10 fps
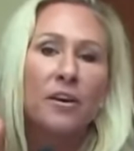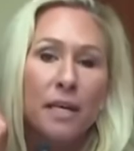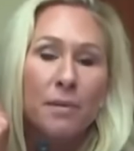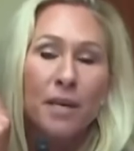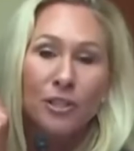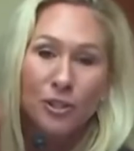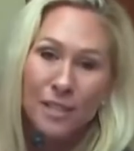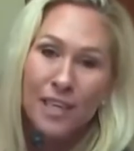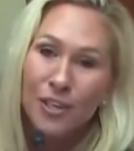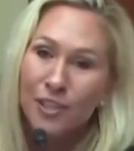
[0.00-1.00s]
own email. You
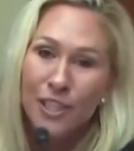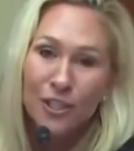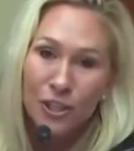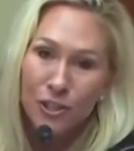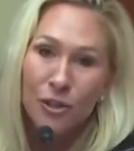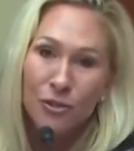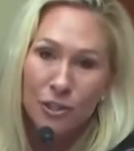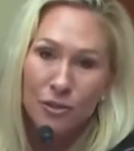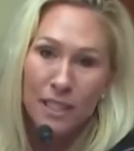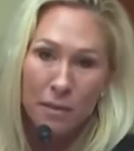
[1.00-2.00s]
said earlier you don't
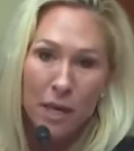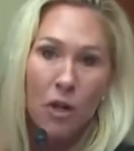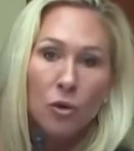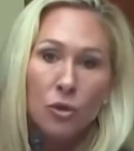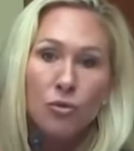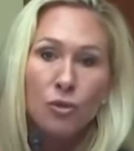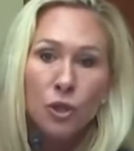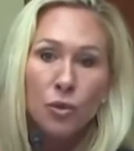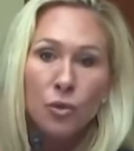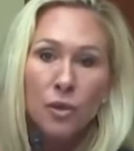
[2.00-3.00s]
use email. Oh, you
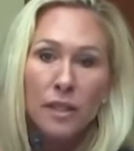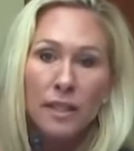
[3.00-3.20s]
do.